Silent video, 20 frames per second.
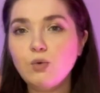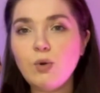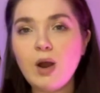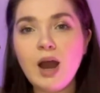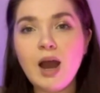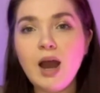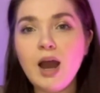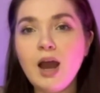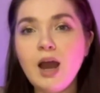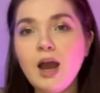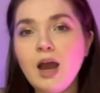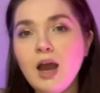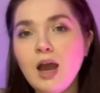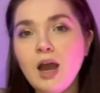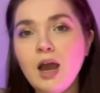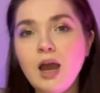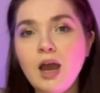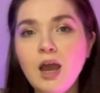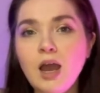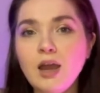
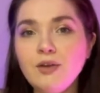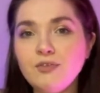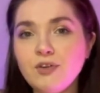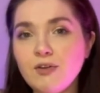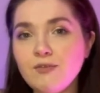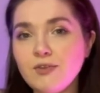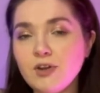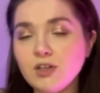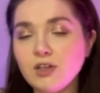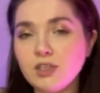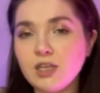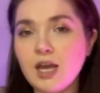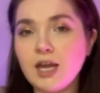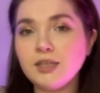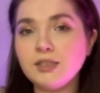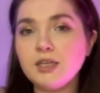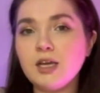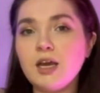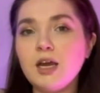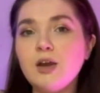Way from
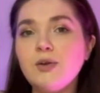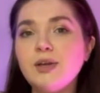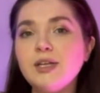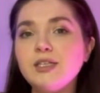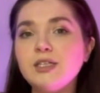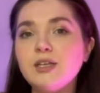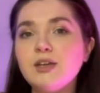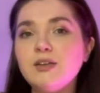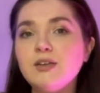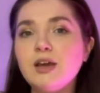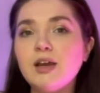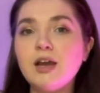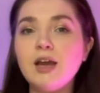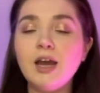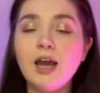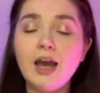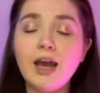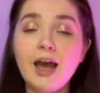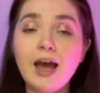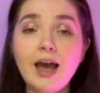falsetto into the
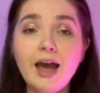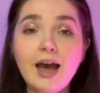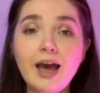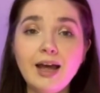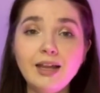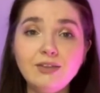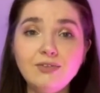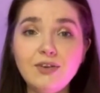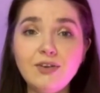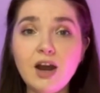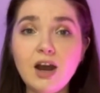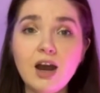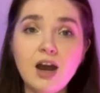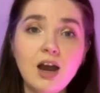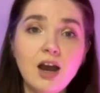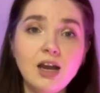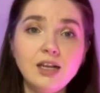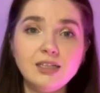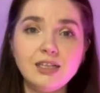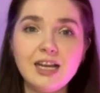head
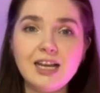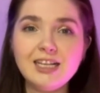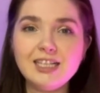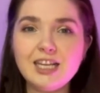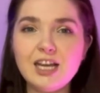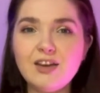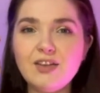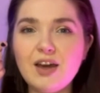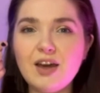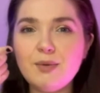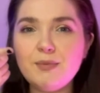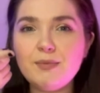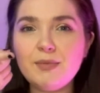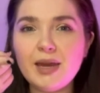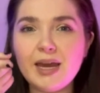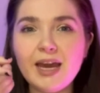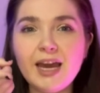voice into the